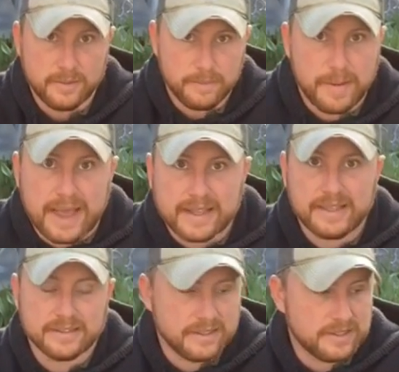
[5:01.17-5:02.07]
back
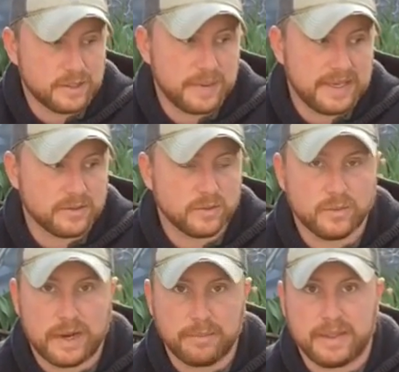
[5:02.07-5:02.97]
into this space
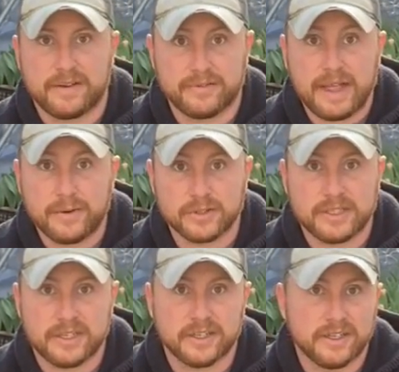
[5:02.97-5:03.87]
when I plant flowers
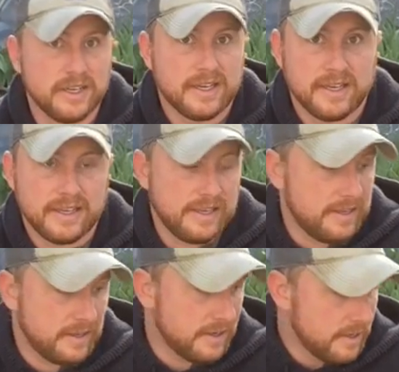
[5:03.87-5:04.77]
here
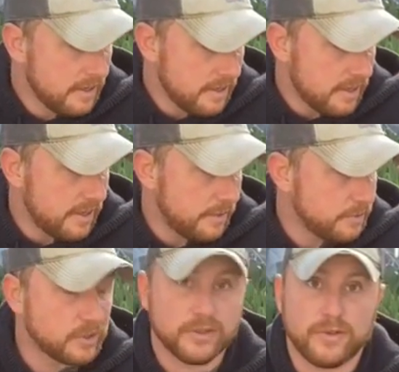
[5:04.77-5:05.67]
in
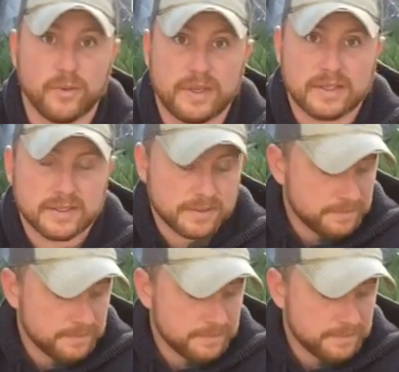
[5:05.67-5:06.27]
just a few weeks.